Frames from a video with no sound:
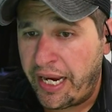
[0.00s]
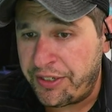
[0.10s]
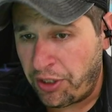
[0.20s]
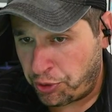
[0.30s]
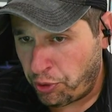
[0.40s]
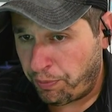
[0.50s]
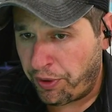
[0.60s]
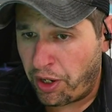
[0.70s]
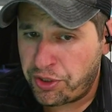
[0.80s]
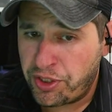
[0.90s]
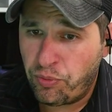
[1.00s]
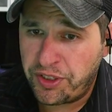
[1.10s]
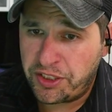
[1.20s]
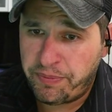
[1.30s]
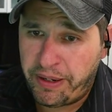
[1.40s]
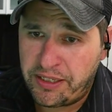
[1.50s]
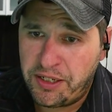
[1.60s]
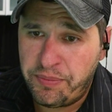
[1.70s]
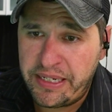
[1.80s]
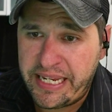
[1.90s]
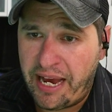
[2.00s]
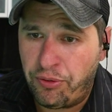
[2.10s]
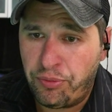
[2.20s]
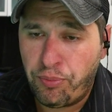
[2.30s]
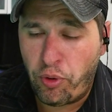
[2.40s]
Industrial production was expected to be down